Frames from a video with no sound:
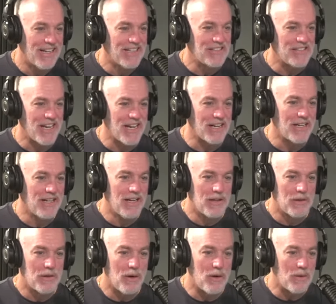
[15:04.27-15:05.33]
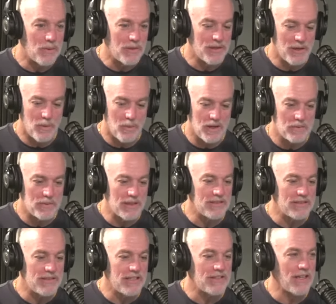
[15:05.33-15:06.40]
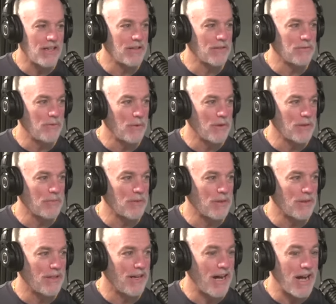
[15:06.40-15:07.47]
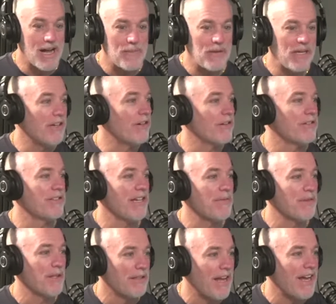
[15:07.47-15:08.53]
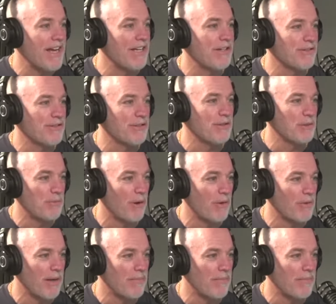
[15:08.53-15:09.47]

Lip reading: saying, oh, you know what? Real estate's unaffordable. I'm here to save the day. Here's a new program.